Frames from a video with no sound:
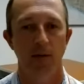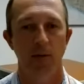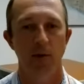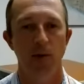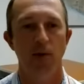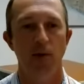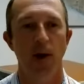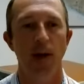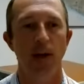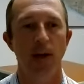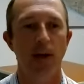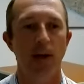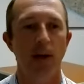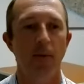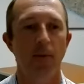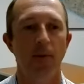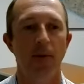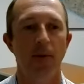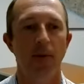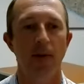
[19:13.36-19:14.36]
try to
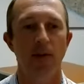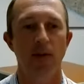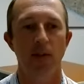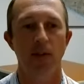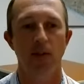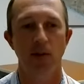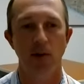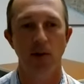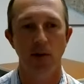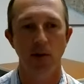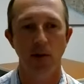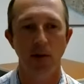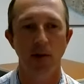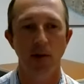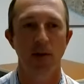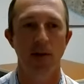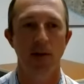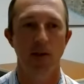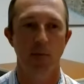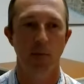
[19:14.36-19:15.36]
keep things as
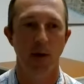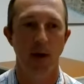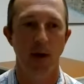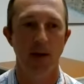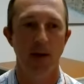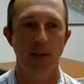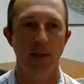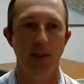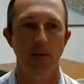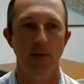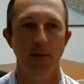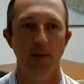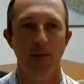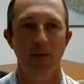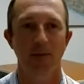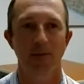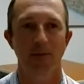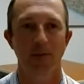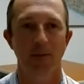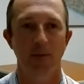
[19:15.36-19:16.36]
current as
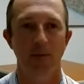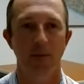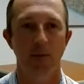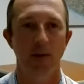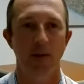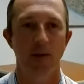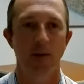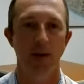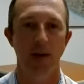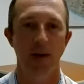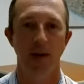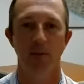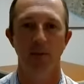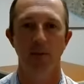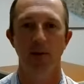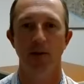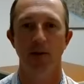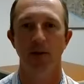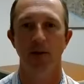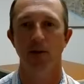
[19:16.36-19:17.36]
possible. We don't have
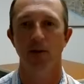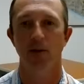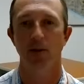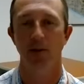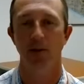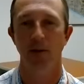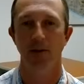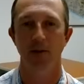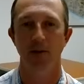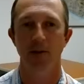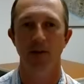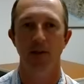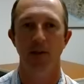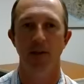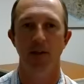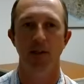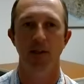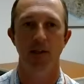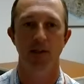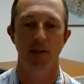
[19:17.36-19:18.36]
much control on the
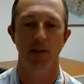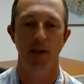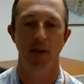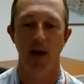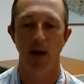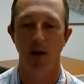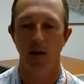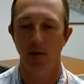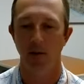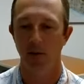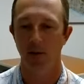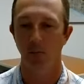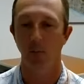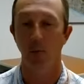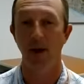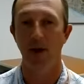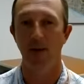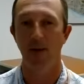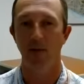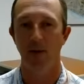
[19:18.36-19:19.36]
cities and how and
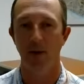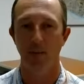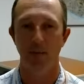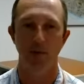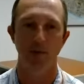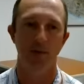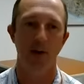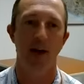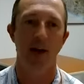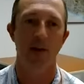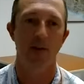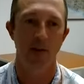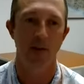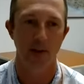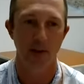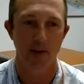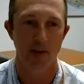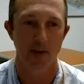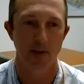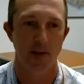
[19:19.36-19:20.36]
when they provide
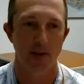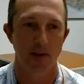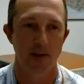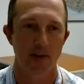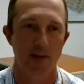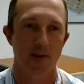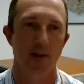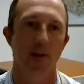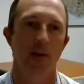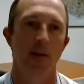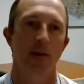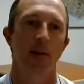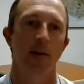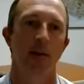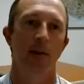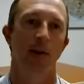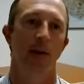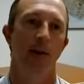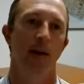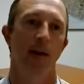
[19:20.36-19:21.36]
things to us.
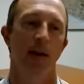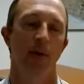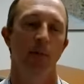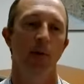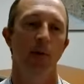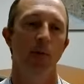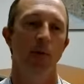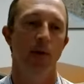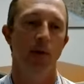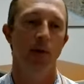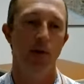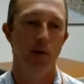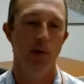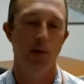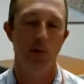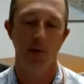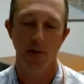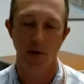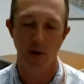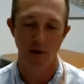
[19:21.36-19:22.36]
But we
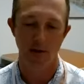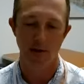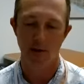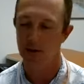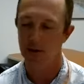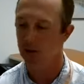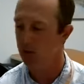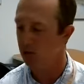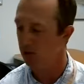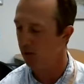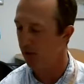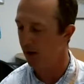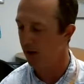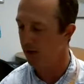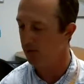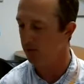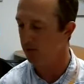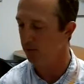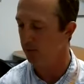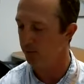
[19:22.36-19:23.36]
do constantly try
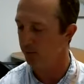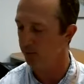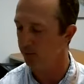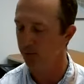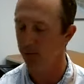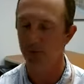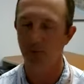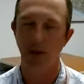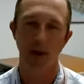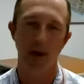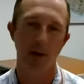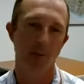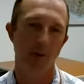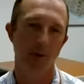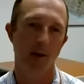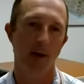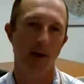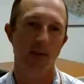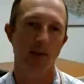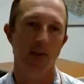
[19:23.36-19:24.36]
to improve that
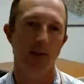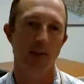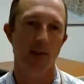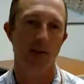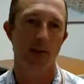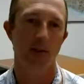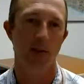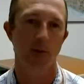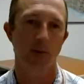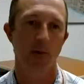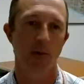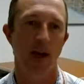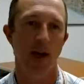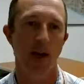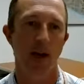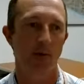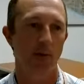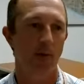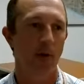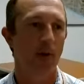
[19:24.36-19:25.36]
process so that we
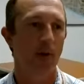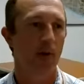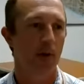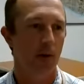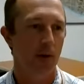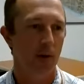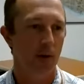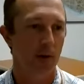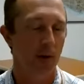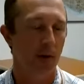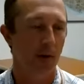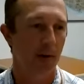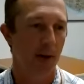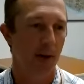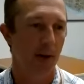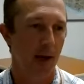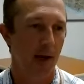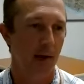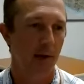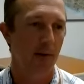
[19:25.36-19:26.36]
have current
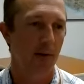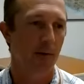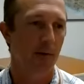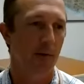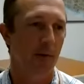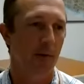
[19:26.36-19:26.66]
data.